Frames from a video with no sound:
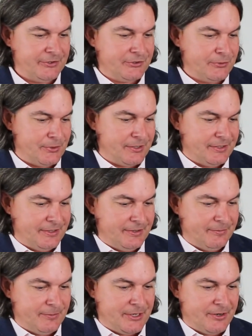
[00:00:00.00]

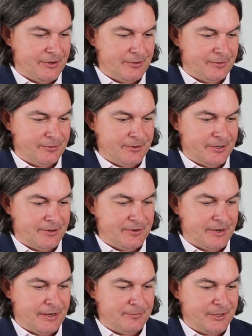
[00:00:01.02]
historically, we can go through
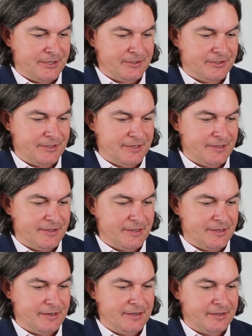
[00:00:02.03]
here and we can see
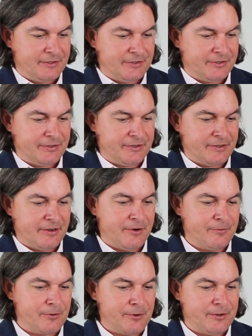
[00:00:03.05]
that its
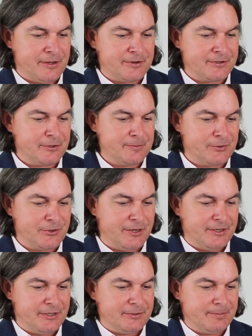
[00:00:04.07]
overall long-term
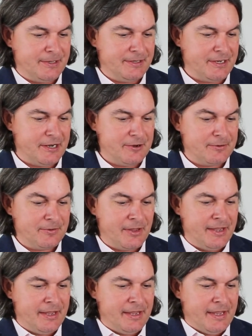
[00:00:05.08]
trend has been down.
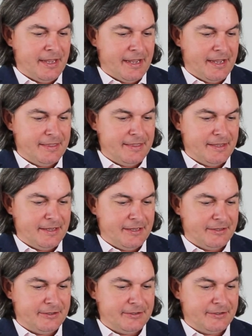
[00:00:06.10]
And
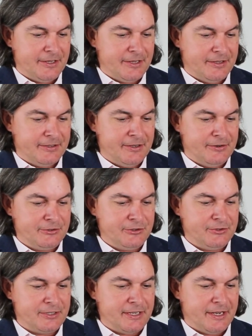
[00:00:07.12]
then, uh, you know,
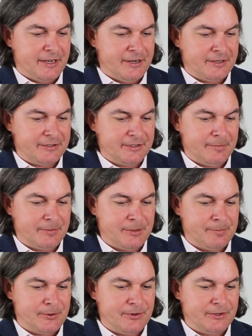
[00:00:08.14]
June, July, August,
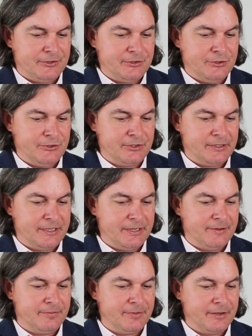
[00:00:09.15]
September is
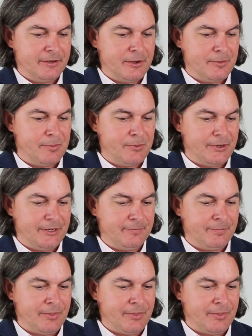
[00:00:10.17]
usually the low point.